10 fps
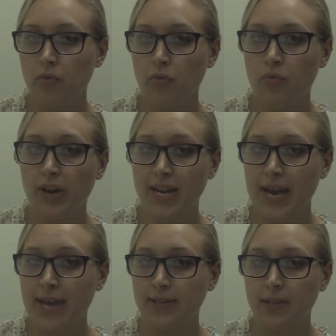running
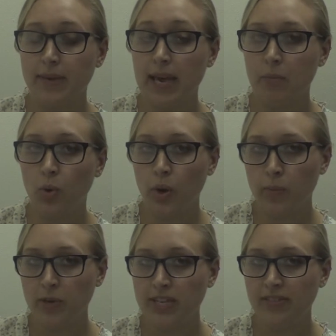ads that became more
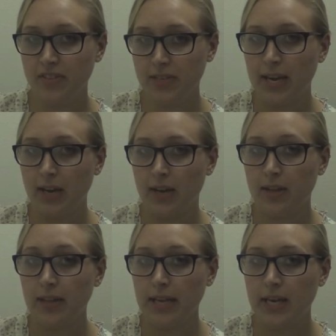and more devastating
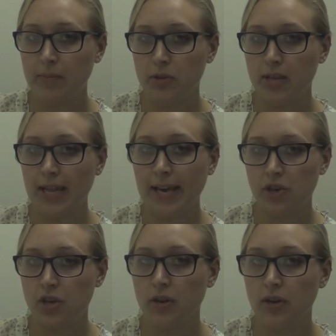in the lead up to the
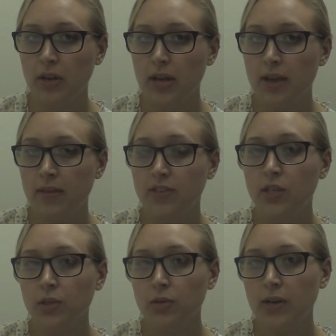election. This
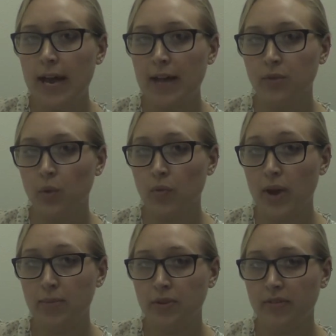included ads where
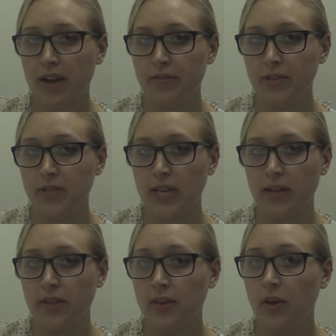rape survivors
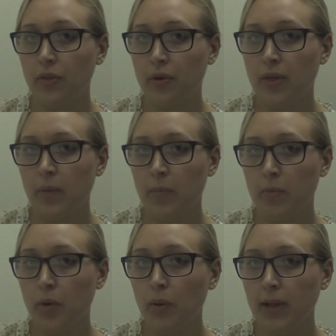stated that although they were
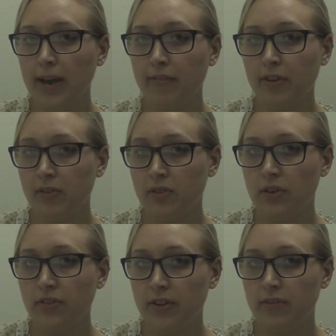pro-life
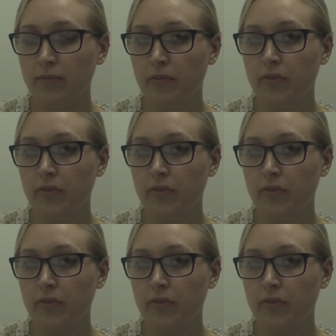conservative